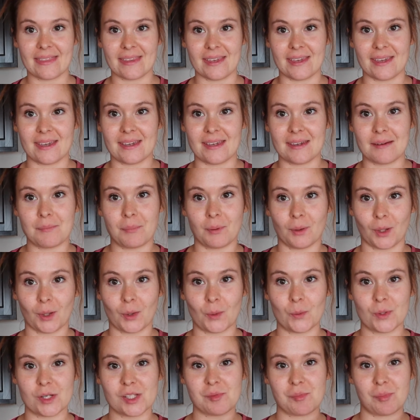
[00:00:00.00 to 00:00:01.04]
the
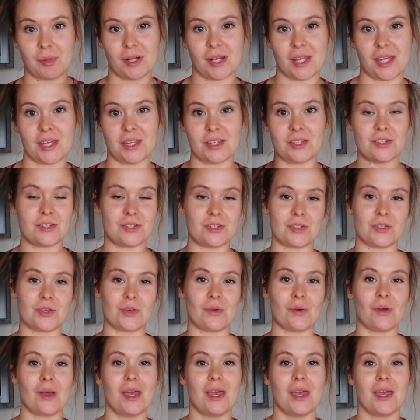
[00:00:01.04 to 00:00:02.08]
pork was put
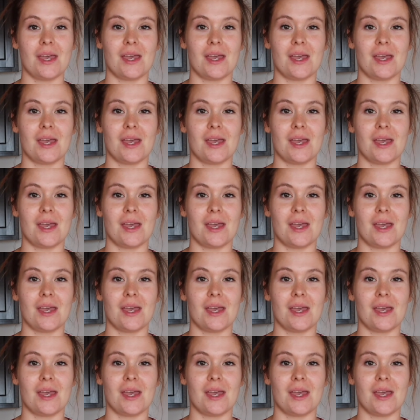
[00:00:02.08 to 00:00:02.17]
into